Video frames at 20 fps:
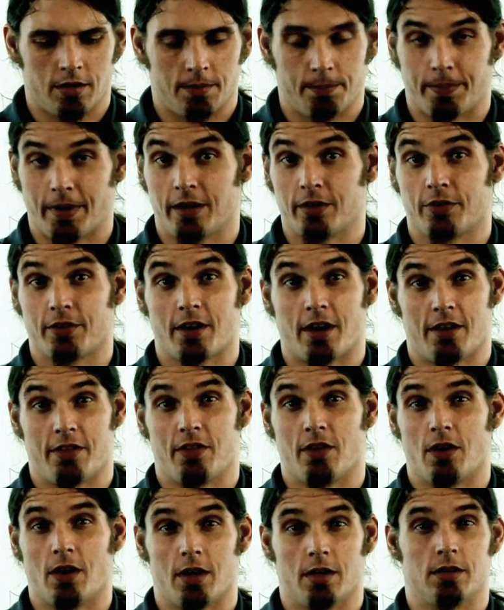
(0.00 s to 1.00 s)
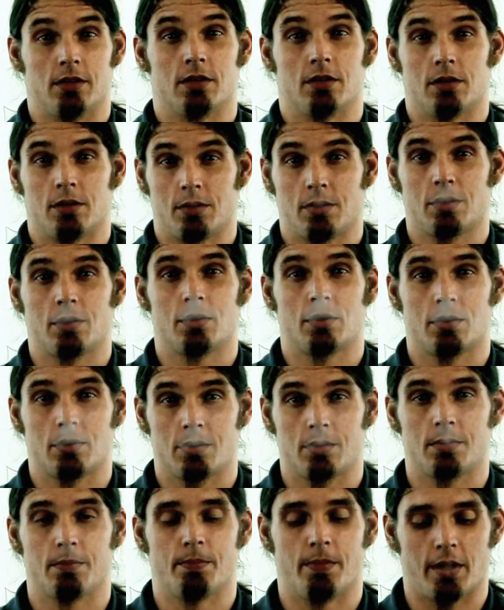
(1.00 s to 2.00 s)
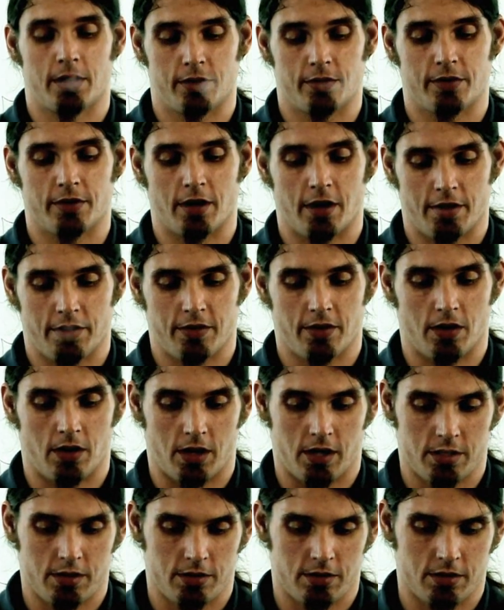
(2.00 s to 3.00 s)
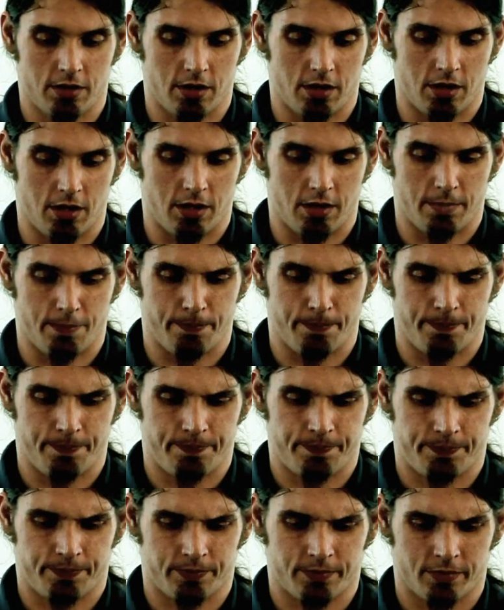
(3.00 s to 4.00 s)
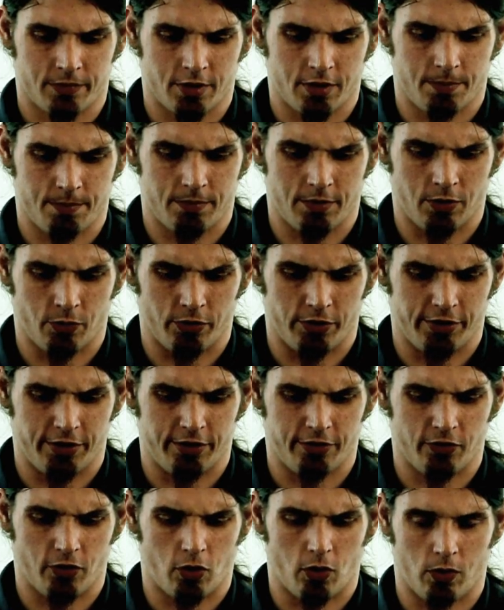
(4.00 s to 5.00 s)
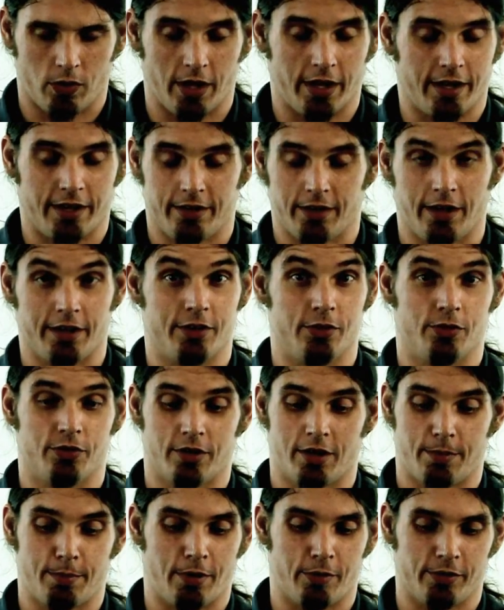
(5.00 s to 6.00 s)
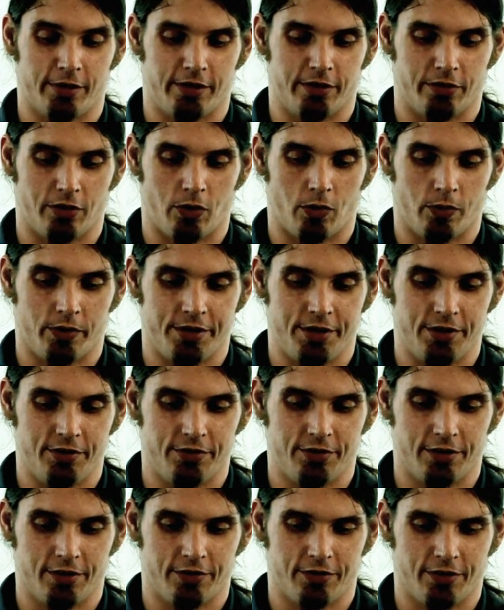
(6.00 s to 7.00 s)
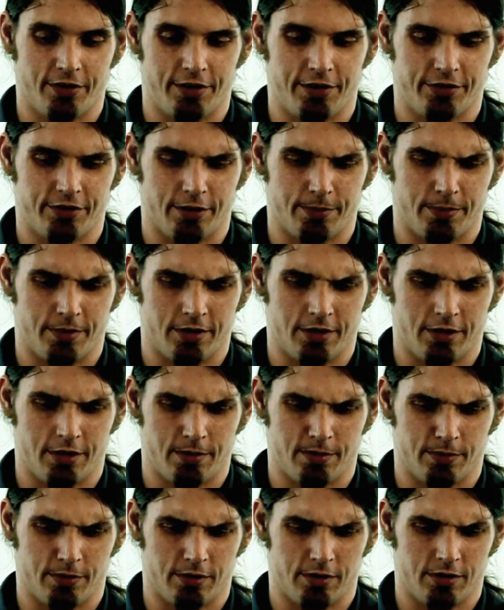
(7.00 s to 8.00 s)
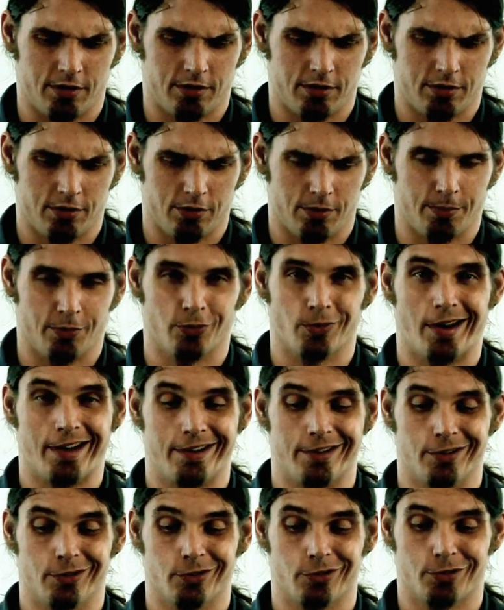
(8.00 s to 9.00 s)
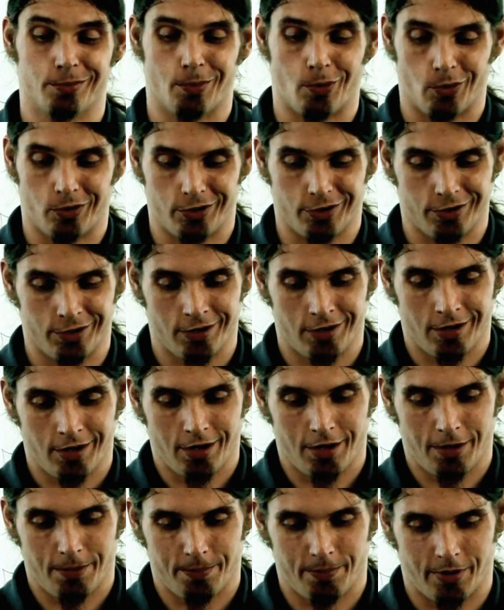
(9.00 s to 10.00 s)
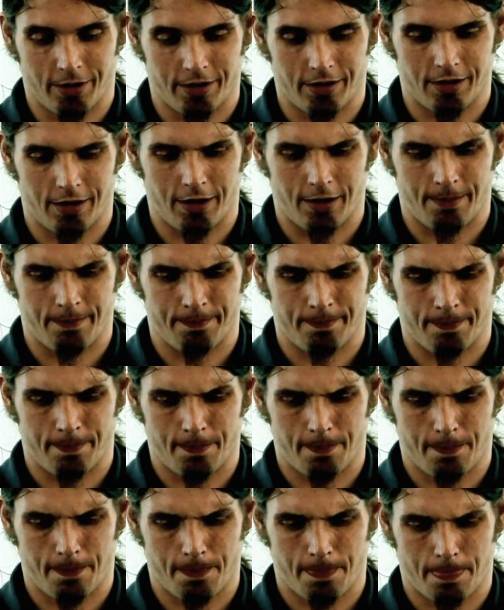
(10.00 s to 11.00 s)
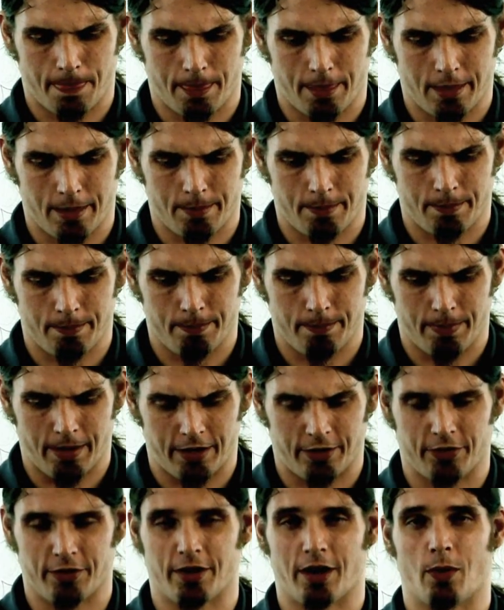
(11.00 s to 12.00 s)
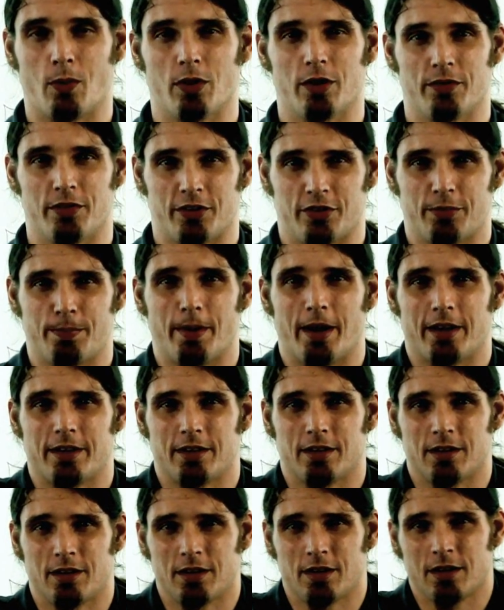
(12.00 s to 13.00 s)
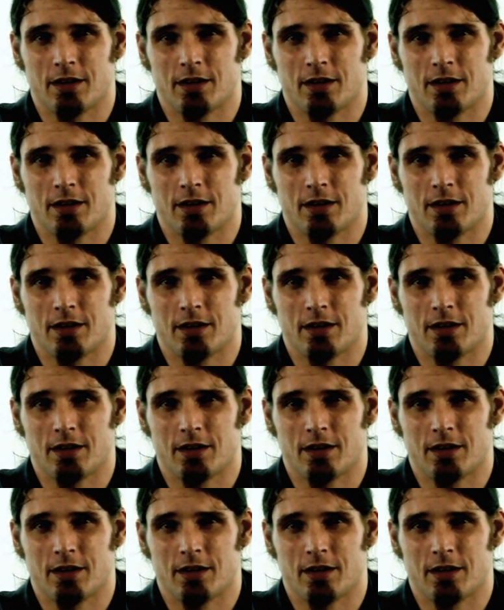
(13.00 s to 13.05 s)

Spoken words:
Better than I thought. Better than I thought. I'm really into the whole, like you said, I'm not really into the whole E-cigs things. I'm a regular smoker, but better than I would have expected.